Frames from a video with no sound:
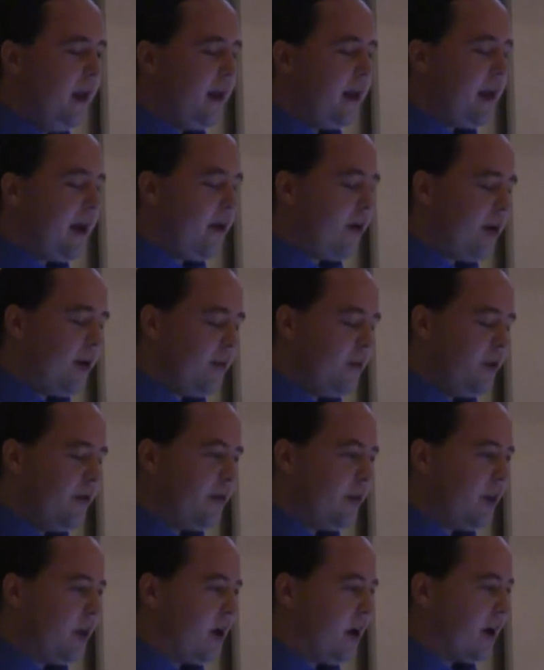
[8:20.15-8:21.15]
Now I'll move
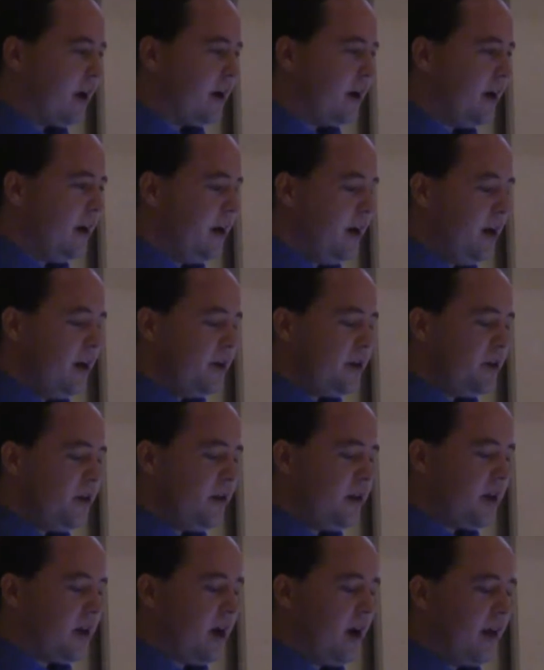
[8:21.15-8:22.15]
along to
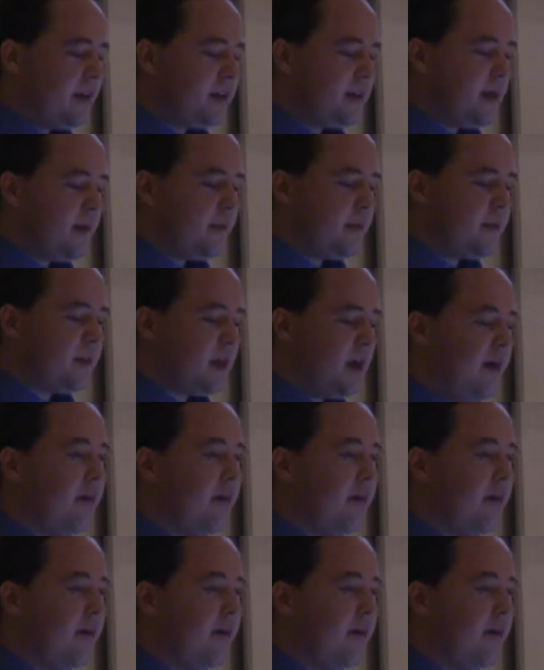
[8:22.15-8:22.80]
the concepts